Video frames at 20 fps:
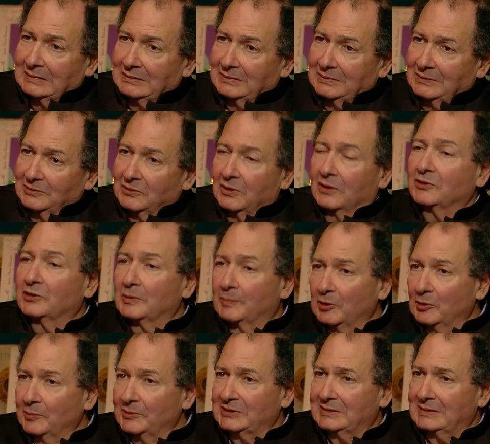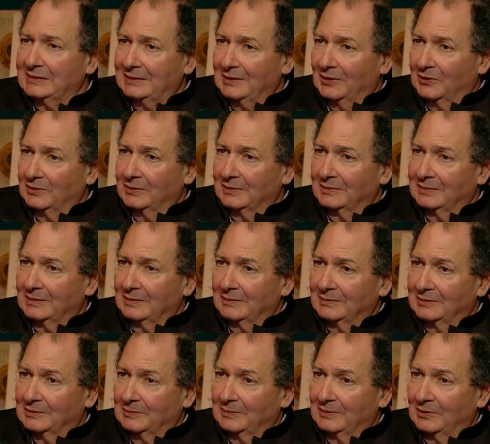on diplomacy, on
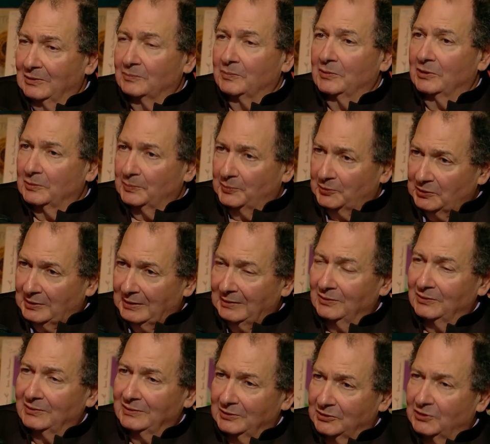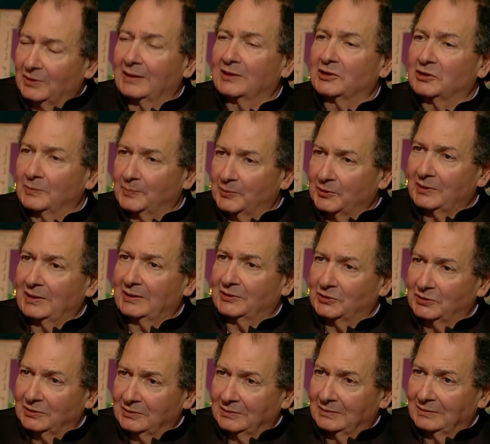international
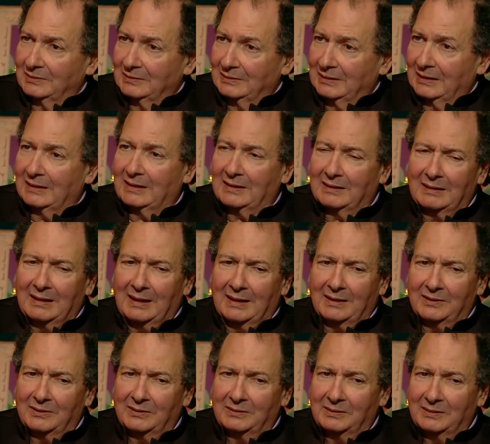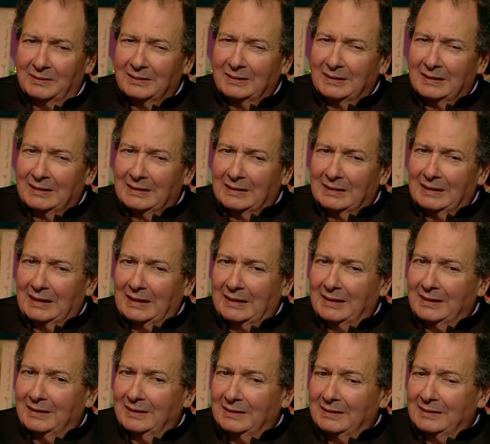protection, like
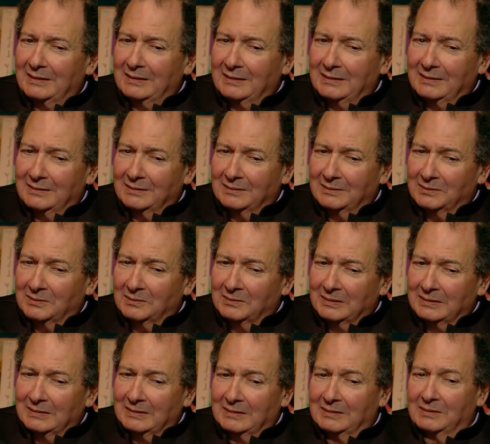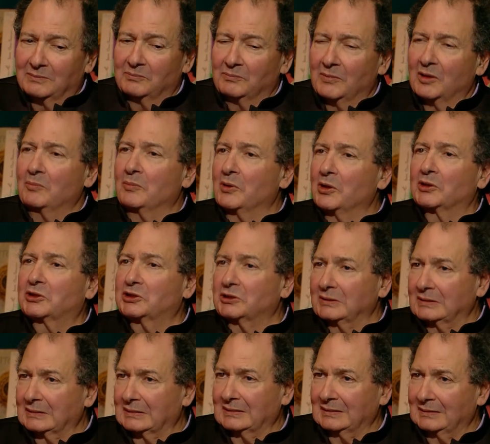a
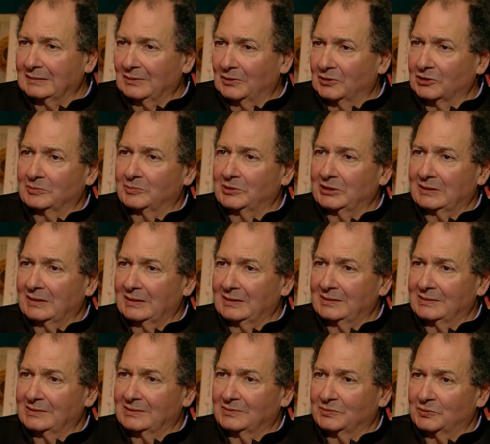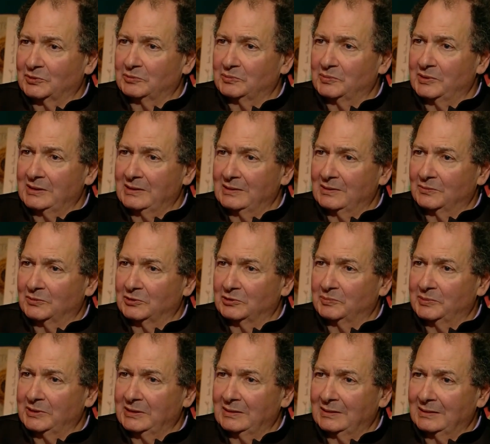merchant in Ottoman days
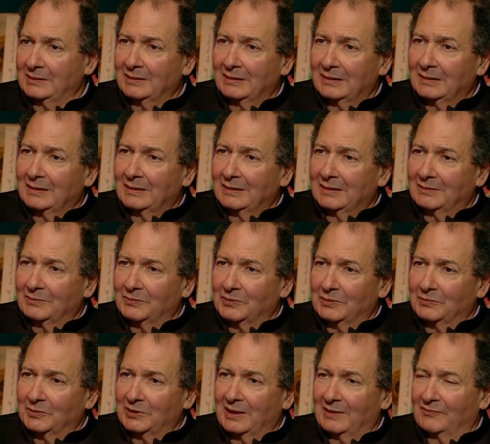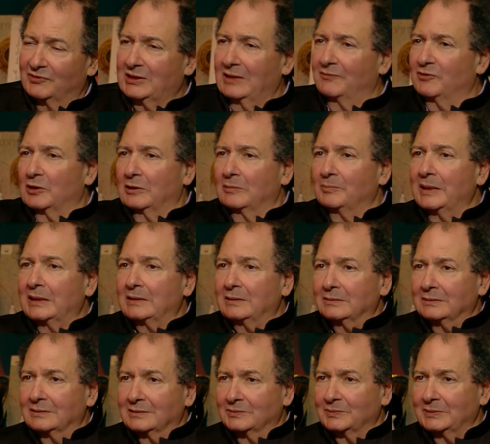would have several
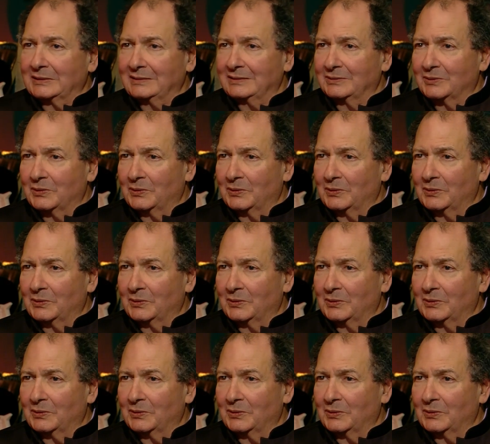medals when he